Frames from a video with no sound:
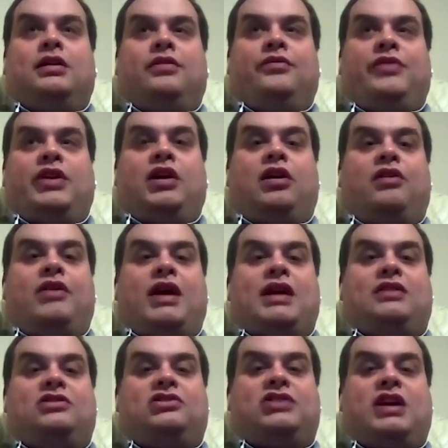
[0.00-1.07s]
the
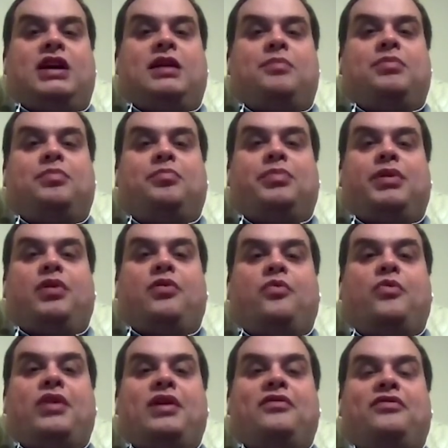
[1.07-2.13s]
R8 shape, but
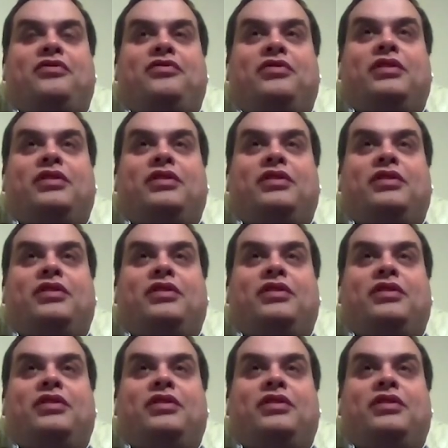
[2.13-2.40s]
with